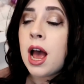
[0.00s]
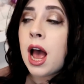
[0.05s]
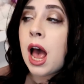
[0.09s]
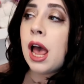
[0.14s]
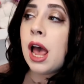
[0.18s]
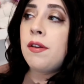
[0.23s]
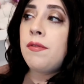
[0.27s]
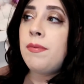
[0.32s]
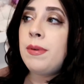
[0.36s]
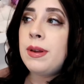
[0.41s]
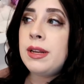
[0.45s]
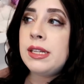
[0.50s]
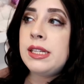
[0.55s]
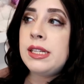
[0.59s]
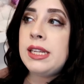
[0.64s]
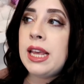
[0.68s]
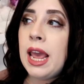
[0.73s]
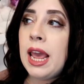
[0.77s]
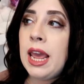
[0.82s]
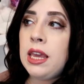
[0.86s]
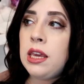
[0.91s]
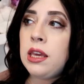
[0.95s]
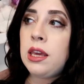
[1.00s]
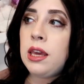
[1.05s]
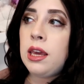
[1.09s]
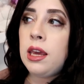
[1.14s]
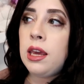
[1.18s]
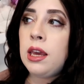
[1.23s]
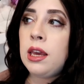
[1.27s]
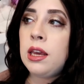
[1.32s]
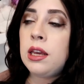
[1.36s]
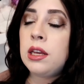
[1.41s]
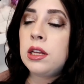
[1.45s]
I've been
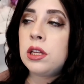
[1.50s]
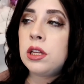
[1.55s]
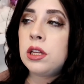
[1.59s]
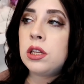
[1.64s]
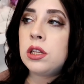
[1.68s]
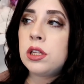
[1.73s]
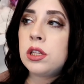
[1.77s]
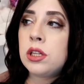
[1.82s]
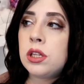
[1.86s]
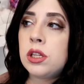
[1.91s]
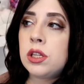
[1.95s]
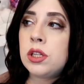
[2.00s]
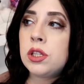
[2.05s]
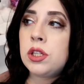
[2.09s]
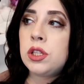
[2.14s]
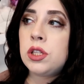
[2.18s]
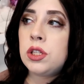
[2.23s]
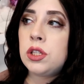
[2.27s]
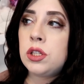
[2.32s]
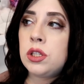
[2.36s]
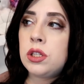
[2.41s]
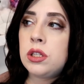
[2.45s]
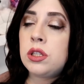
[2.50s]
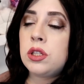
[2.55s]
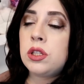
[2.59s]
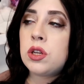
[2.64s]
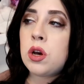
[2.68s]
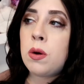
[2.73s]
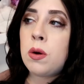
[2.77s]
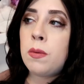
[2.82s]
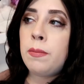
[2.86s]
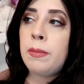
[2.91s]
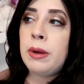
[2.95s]
taking
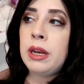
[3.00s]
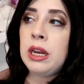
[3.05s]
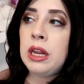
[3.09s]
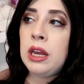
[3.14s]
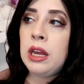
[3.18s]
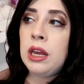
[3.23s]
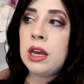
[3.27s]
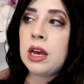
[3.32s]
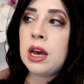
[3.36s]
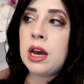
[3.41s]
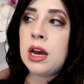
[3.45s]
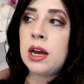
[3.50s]
so many,